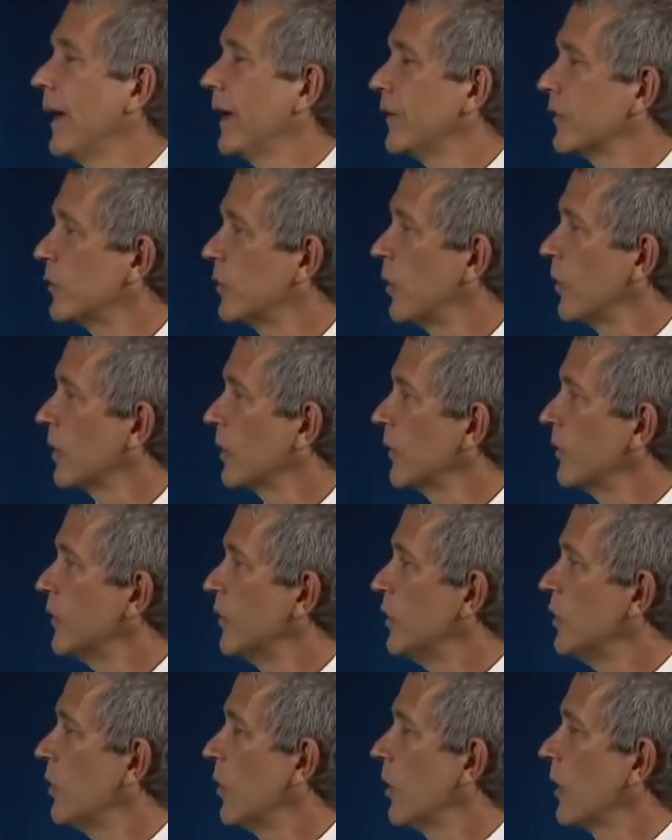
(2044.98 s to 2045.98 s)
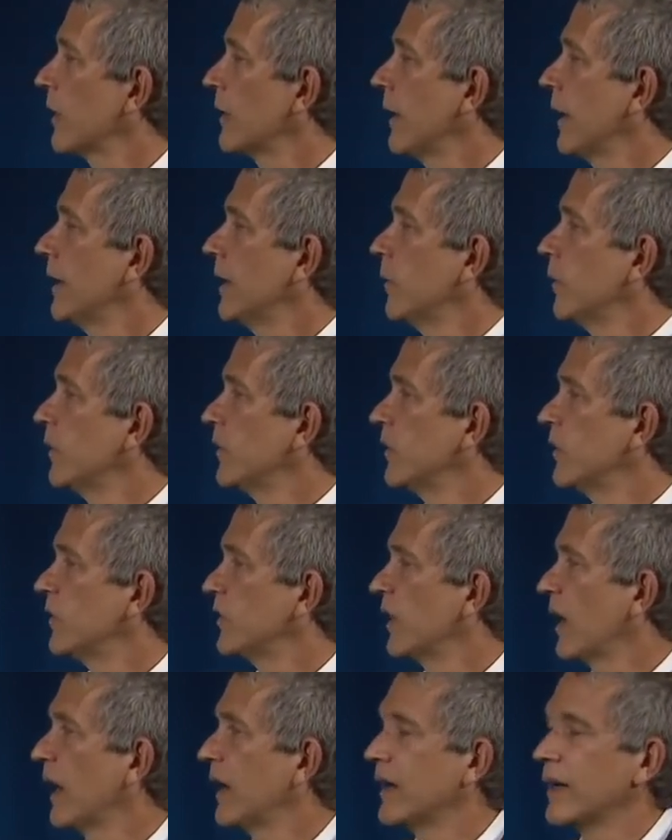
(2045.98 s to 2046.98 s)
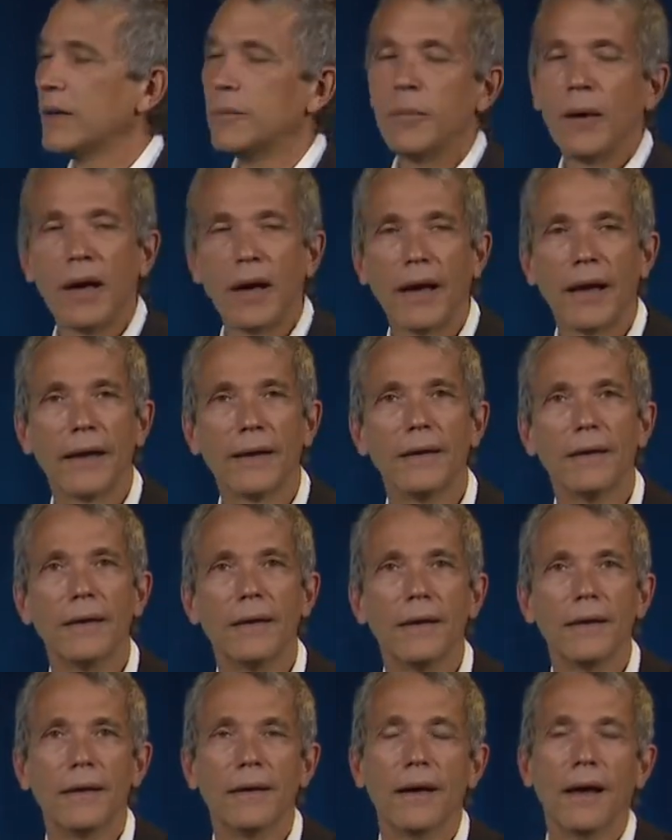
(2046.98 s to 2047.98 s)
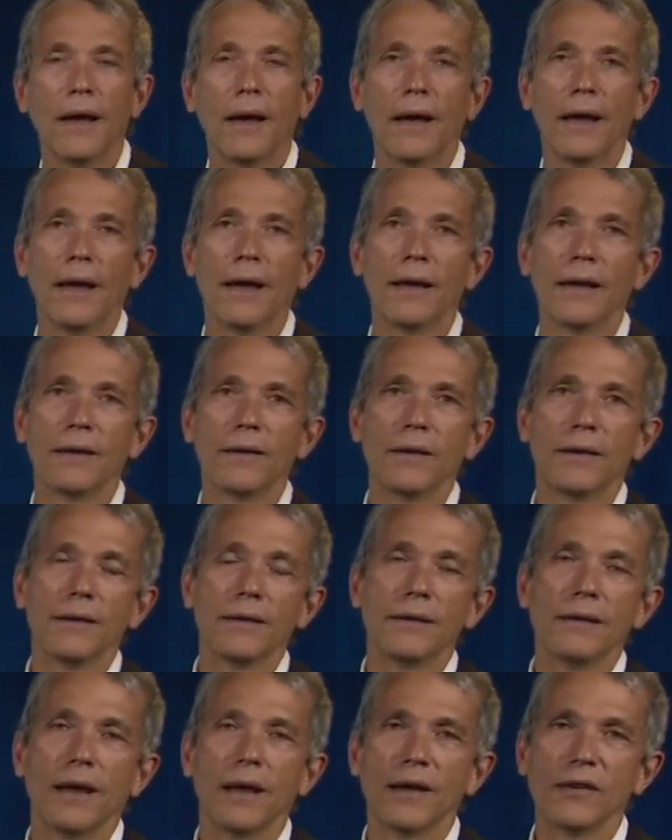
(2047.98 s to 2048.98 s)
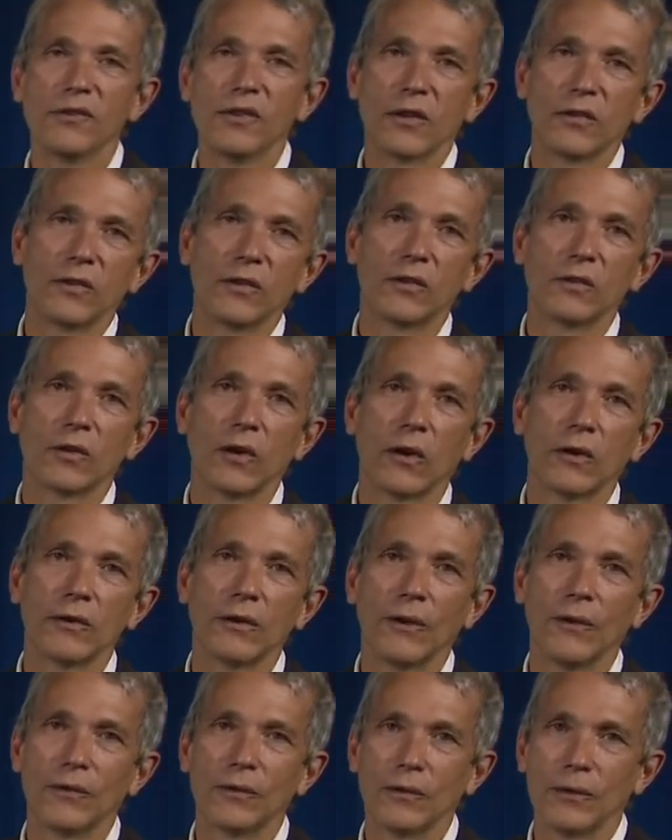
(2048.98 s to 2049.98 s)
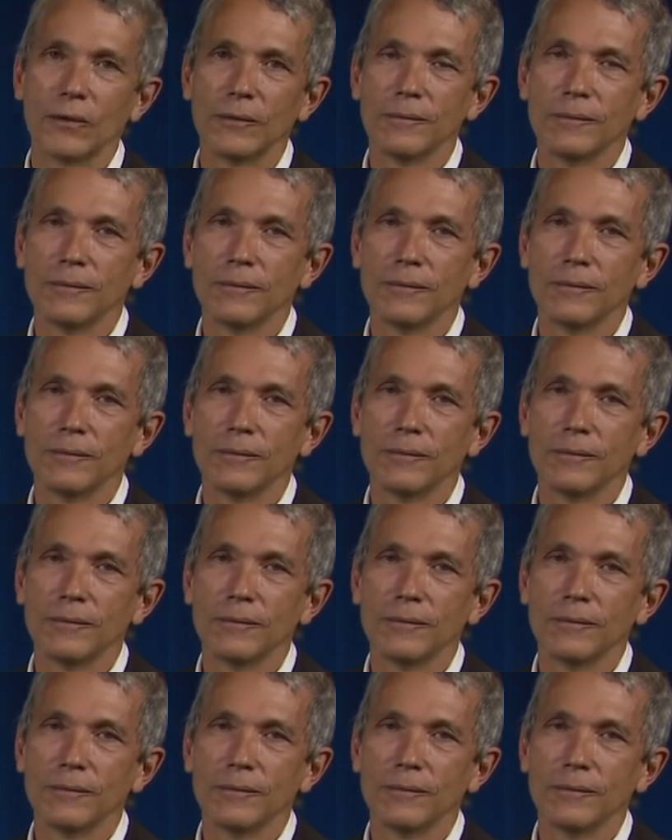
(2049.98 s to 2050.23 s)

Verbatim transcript: court of New York, and it was decided by uh, Justice Cardozo.